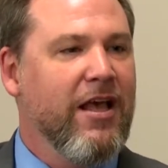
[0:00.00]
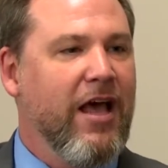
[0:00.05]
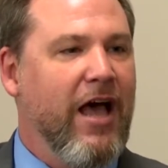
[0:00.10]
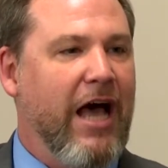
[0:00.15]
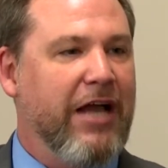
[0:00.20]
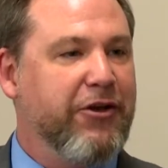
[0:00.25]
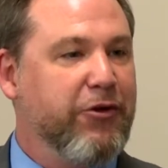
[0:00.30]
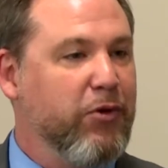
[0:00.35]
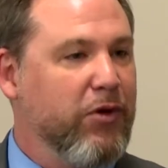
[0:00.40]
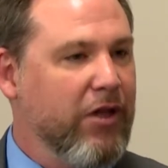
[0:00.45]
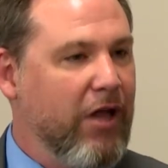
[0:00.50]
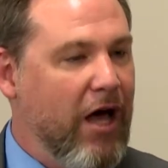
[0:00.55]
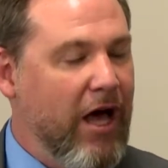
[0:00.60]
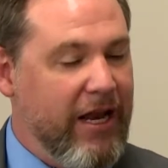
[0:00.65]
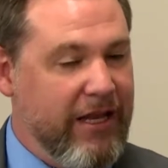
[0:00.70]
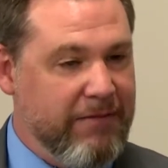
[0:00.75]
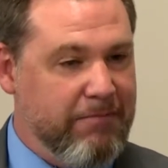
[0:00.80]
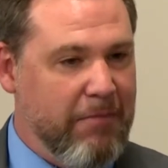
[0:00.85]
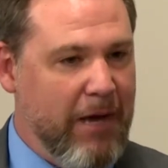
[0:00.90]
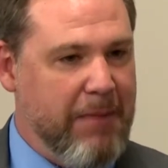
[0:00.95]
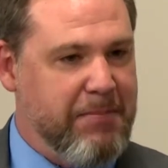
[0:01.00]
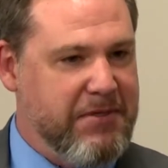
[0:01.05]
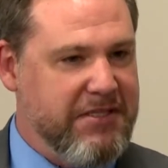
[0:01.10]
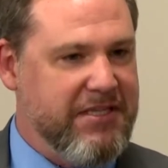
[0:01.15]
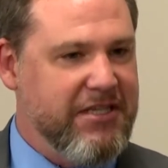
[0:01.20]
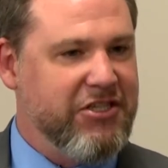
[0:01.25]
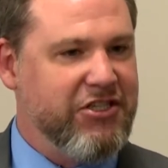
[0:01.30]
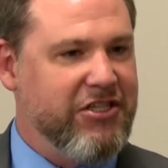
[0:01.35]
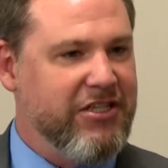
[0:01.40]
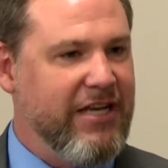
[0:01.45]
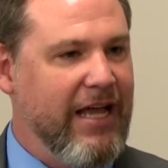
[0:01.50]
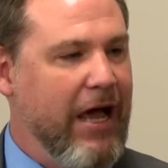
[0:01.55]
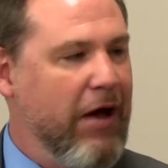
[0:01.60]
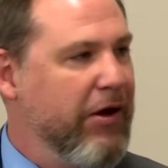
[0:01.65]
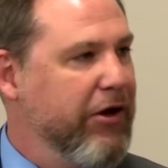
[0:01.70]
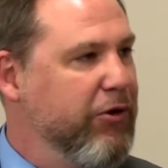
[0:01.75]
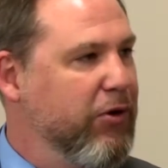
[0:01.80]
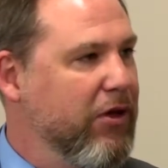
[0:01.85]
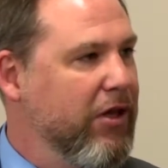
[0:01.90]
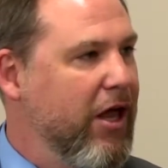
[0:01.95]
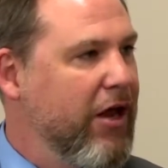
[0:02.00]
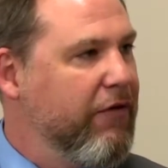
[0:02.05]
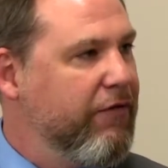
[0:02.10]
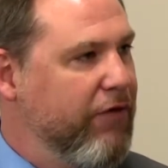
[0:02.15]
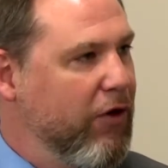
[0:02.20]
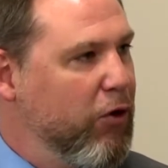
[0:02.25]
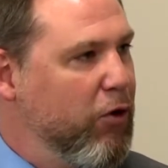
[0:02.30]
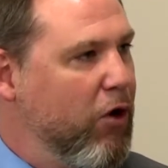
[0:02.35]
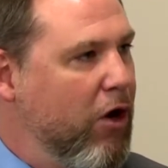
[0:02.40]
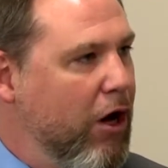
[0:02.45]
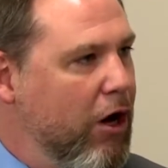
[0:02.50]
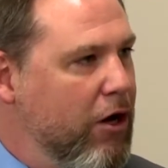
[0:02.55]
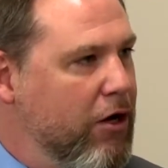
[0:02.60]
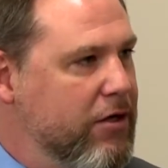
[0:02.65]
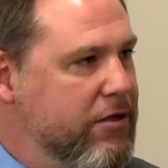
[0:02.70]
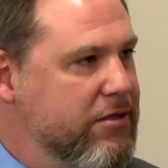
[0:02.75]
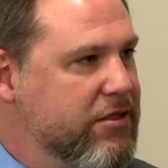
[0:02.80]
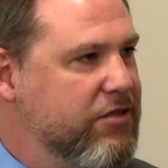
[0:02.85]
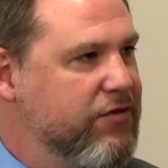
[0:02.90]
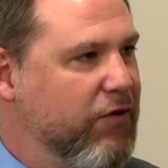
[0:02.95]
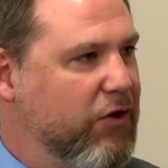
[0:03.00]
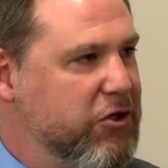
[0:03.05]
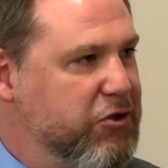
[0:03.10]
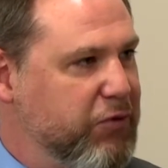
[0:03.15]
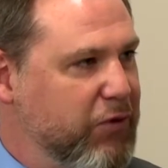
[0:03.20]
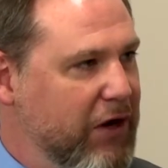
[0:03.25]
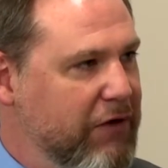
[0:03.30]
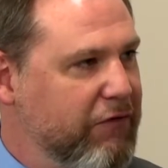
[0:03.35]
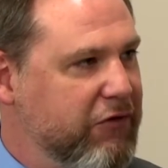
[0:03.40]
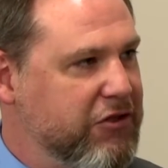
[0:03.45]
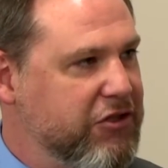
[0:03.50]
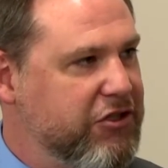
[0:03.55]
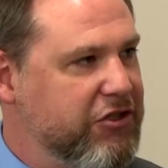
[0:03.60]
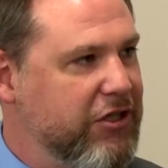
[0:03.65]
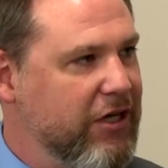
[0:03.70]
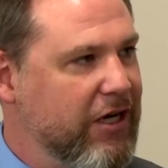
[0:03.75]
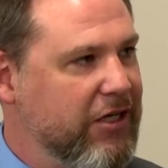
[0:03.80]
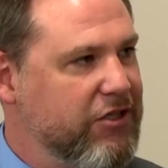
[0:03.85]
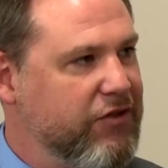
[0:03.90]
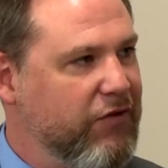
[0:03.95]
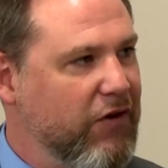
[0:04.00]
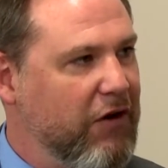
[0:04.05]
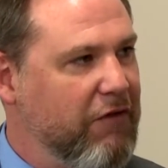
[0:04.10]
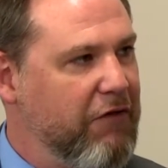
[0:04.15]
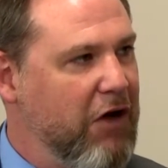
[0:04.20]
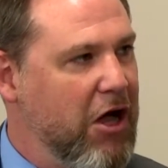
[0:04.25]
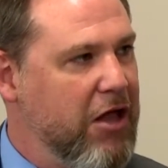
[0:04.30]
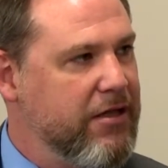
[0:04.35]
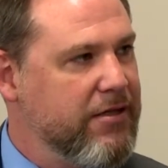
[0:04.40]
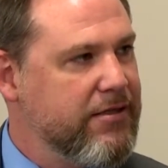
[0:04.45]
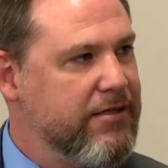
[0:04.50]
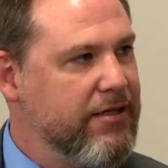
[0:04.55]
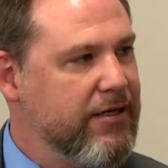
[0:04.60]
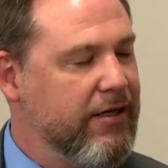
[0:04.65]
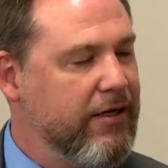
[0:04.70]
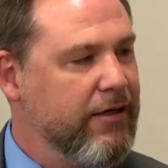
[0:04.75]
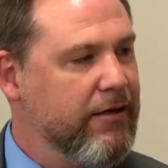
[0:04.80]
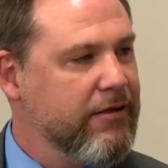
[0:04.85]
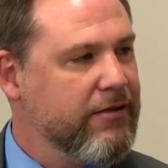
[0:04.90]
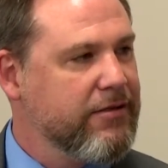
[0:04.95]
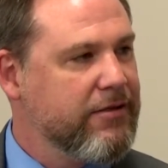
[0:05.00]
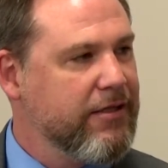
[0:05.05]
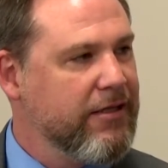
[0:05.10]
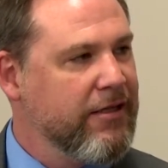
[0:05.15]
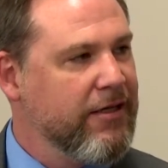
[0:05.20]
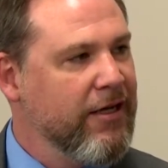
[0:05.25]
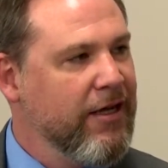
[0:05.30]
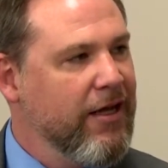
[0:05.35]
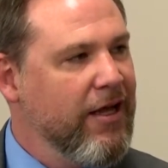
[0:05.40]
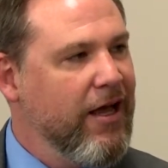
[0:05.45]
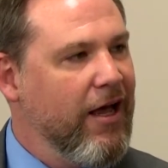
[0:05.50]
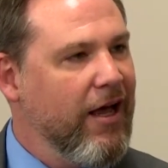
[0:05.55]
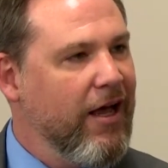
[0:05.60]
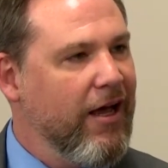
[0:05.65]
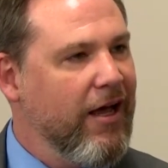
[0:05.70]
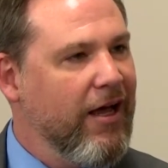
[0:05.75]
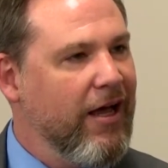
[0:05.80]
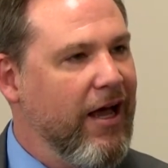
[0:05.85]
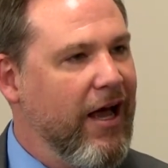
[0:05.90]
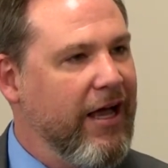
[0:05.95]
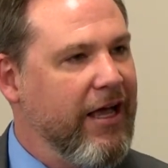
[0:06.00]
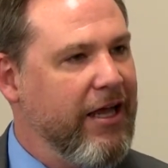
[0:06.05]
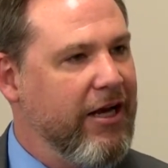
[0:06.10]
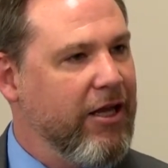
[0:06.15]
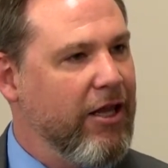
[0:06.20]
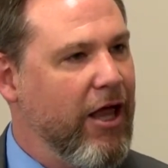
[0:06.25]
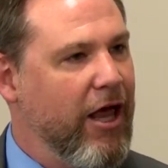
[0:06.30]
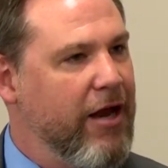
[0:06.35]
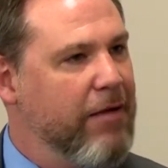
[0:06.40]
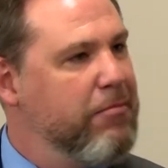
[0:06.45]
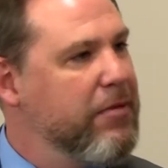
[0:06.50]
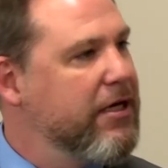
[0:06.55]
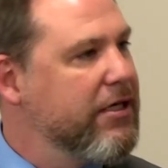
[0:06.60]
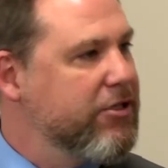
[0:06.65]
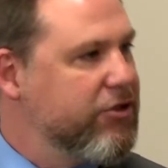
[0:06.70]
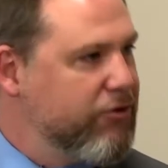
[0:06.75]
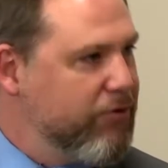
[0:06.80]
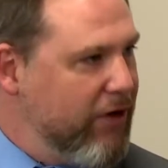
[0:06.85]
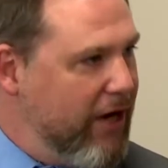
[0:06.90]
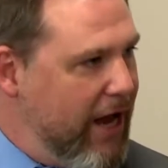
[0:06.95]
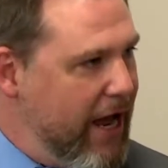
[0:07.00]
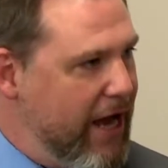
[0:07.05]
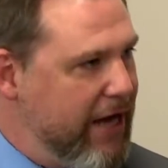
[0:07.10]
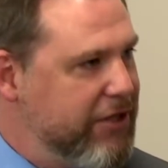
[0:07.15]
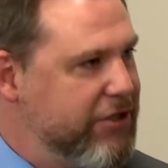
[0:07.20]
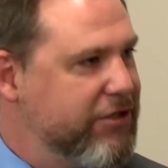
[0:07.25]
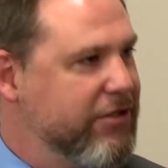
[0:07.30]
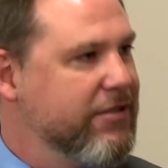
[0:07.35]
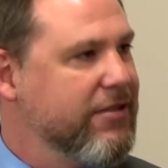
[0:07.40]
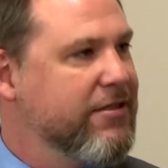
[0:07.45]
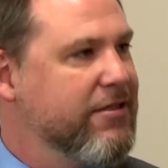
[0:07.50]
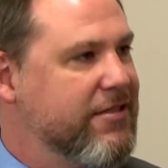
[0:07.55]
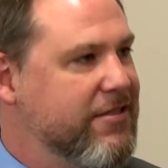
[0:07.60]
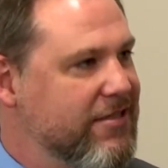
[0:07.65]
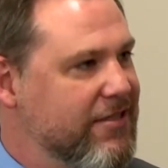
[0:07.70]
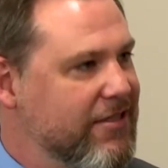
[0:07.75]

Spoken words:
I do a lot in my position now. I do a lot of phone calls as far as reference checks for our volunteers, and I get a lot of mixed reactions